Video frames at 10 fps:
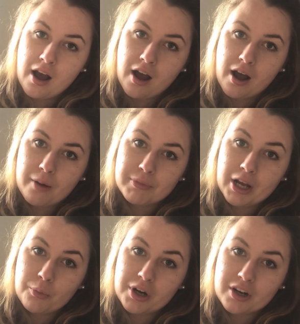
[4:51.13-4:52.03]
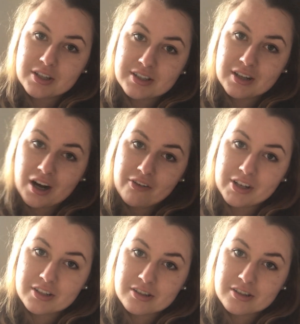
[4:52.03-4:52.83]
Um, now we are starving,